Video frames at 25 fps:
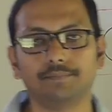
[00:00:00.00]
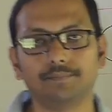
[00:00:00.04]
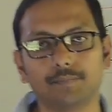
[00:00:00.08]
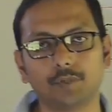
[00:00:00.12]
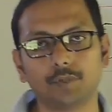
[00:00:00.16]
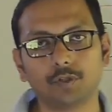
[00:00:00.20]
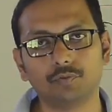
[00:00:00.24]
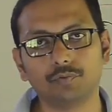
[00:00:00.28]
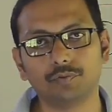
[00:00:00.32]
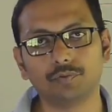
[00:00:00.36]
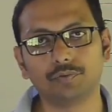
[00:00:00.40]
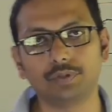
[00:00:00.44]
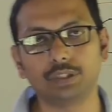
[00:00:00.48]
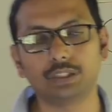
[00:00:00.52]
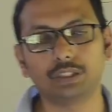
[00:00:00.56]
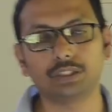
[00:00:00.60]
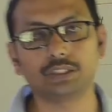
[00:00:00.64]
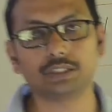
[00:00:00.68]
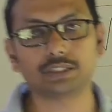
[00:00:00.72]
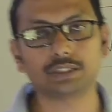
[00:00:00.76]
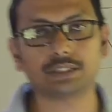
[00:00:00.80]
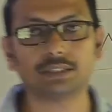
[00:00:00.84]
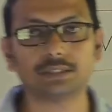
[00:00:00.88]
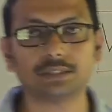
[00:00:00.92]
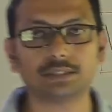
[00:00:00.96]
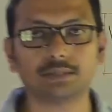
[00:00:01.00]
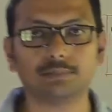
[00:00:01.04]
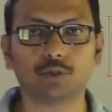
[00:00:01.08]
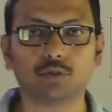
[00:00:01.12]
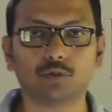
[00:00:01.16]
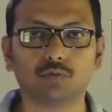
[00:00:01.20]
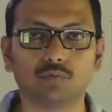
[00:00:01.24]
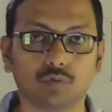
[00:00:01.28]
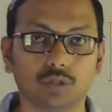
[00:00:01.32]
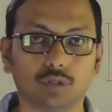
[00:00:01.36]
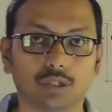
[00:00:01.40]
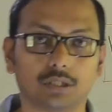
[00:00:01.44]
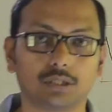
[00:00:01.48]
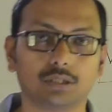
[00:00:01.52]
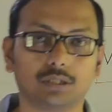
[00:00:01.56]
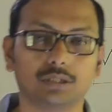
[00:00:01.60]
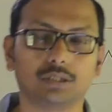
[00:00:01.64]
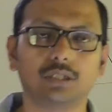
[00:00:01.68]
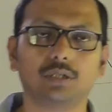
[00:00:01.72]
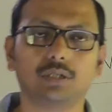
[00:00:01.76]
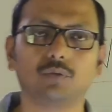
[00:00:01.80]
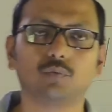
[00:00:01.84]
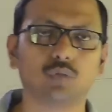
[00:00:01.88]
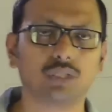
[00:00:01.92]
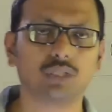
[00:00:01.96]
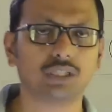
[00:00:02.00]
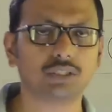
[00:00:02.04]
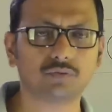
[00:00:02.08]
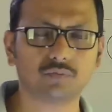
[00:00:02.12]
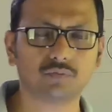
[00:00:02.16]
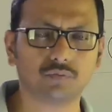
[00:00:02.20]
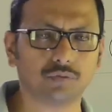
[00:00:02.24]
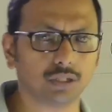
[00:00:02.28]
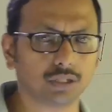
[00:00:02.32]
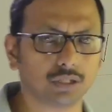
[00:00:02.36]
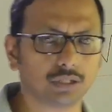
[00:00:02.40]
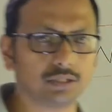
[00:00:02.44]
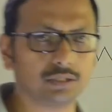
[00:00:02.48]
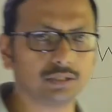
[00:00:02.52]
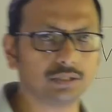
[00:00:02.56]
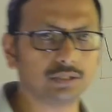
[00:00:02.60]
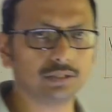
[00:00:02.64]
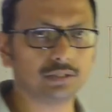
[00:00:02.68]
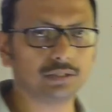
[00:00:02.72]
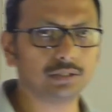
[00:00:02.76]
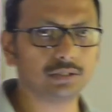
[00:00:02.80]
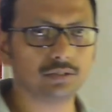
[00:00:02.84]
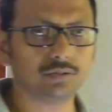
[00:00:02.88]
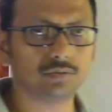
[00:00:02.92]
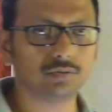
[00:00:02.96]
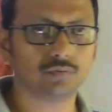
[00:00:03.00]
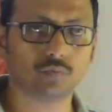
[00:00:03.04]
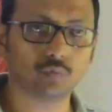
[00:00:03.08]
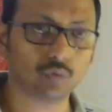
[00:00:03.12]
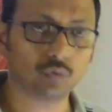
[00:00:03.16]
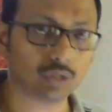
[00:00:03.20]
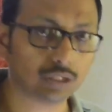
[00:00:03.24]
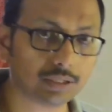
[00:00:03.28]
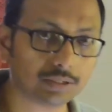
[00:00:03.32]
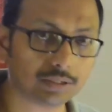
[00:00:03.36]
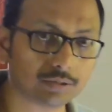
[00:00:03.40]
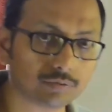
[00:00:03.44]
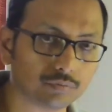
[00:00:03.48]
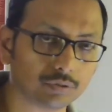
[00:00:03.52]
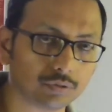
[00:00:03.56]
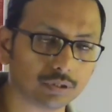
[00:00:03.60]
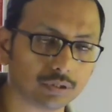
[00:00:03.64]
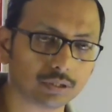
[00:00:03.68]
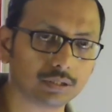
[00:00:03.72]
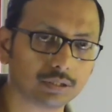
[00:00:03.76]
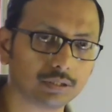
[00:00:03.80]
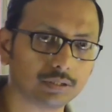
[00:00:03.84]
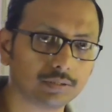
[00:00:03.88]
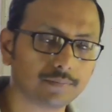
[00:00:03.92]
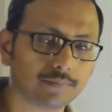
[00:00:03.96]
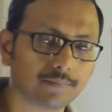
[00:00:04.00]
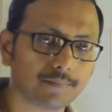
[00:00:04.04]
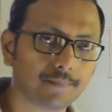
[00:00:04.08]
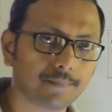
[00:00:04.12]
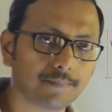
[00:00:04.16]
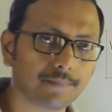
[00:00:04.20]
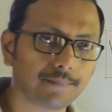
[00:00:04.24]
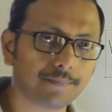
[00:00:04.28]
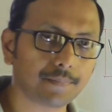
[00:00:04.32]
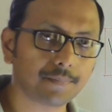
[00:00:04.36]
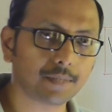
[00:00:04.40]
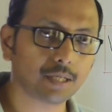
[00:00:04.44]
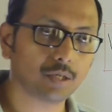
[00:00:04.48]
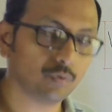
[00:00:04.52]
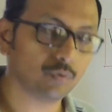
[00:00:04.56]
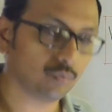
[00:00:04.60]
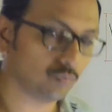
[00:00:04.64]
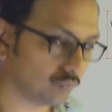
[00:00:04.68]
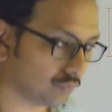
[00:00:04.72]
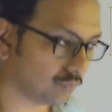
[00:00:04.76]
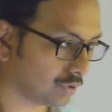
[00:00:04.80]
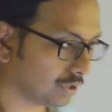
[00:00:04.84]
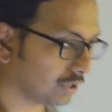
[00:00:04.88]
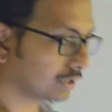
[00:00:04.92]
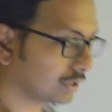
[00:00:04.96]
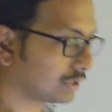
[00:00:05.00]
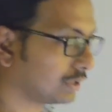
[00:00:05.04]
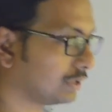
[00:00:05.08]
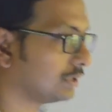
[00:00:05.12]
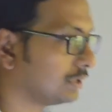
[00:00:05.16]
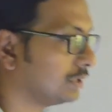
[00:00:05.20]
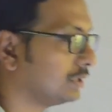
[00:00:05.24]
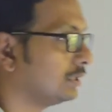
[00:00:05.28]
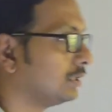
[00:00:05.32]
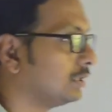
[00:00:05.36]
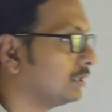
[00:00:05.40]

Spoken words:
we will discuss about work. Now what is work? What is work? Work,